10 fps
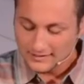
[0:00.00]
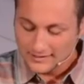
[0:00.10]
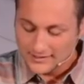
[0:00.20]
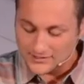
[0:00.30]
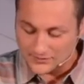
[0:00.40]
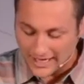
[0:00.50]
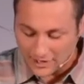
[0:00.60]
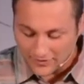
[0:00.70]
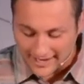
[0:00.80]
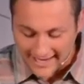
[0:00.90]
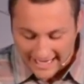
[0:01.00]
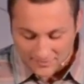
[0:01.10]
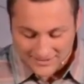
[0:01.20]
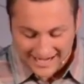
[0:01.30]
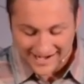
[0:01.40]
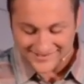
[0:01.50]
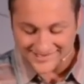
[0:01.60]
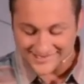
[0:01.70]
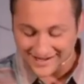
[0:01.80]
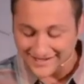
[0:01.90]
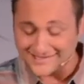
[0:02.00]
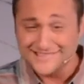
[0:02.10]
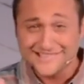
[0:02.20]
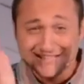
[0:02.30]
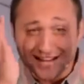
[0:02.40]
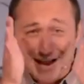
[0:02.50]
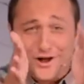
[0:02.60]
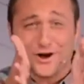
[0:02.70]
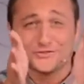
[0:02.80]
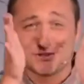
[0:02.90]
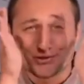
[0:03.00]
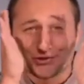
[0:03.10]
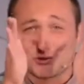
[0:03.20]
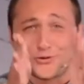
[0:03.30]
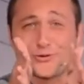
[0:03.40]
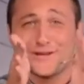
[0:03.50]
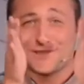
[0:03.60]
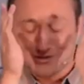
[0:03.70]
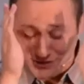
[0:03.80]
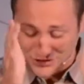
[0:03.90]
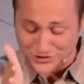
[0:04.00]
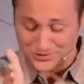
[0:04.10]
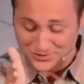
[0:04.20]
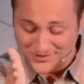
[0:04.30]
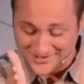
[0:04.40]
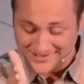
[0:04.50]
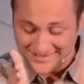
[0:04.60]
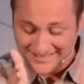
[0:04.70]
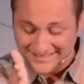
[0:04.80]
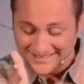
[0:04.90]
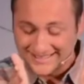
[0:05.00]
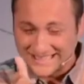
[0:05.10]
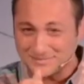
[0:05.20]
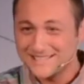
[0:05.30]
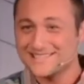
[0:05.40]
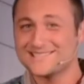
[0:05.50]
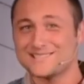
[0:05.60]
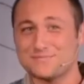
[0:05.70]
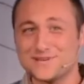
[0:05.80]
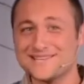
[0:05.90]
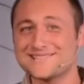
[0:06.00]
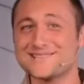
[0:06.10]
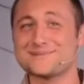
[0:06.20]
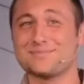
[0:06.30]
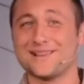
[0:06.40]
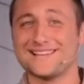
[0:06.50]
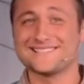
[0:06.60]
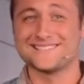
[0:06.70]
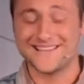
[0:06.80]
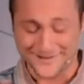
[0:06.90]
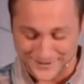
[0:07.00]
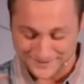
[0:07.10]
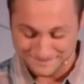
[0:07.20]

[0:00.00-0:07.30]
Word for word: So now that Haman has his eyes set on destroying the Jews, he begins to piece his plan together.